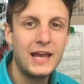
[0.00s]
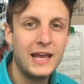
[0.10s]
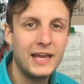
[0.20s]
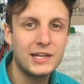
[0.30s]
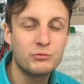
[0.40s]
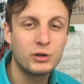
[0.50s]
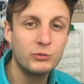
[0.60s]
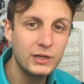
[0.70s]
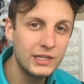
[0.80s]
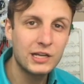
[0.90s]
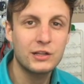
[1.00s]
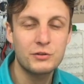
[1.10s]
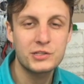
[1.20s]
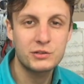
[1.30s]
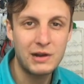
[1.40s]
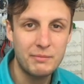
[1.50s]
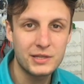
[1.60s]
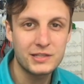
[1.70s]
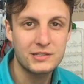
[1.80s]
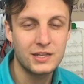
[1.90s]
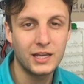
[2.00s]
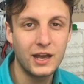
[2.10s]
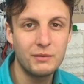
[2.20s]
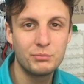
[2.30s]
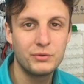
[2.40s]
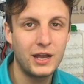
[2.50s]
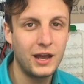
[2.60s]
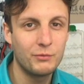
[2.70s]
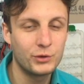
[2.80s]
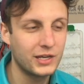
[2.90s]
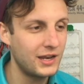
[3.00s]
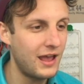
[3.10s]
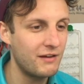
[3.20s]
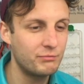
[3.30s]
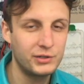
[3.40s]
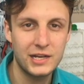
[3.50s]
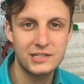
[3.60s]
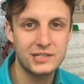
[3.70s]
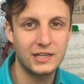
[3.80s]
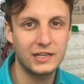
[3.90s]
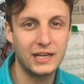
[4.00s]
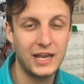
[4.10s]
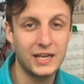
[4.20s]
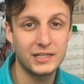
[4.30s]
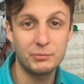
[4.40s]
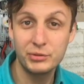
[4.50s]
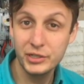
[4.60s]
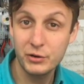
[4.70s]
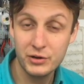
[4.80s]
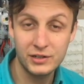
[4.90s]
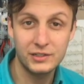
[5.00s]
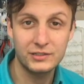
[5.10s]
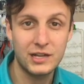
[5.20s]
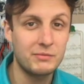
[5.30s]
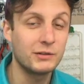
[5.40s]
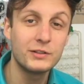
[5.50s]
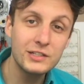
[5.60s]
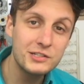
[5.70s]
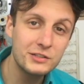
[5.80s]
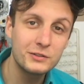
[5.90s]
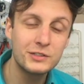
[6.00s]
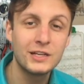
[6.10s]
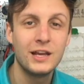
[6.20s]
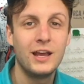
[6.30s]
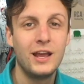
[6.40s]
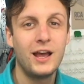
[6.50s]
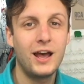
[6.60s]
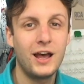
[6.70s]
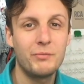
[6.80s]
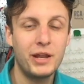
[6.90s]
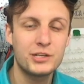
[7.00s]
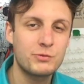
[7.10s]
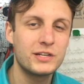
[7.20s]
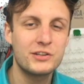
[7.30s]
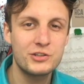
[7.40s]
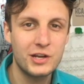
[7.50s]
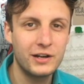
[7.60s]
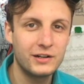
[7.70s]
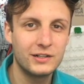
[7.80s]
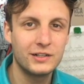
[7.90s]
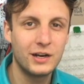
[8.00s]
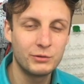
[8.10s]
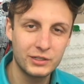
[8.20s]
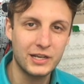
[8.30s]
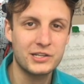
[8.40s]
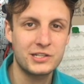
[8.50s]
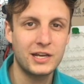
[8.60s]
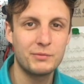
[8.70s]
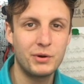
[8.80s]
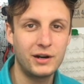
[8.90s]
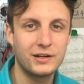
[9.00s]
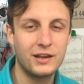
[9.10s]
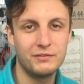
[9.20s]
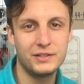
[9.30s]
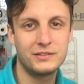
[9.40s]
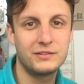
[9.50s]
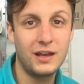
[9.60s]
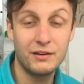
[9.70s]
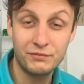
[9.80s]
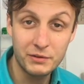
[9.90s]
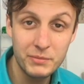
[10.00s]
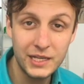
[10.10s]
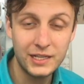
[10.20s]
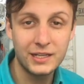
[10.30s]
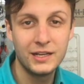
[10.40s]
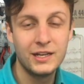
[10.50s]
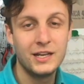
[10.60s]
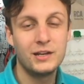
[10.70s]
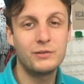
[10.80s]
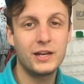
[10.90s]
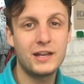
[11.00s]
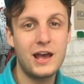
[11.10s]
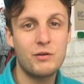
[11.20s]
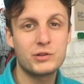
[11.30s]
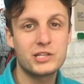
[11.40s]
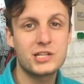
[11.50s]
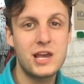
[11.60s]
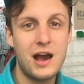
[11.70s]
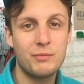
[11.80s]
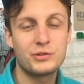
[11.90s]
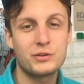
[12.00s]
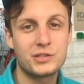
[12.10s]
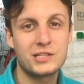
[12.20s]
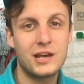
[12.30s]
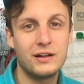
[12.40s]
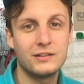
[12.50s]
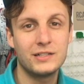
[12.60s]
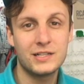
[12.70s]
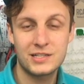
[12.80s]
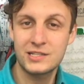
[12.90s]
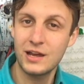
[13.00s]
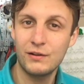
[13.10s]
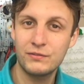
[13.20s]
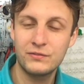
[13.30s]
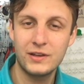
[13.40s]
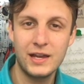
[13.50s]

And we're really close to wrapping this thing up. We're going to have pricing and a pre-order coming really soon. But I just wanted to share a really exciting part of it for me right now, which is the opto cell itself.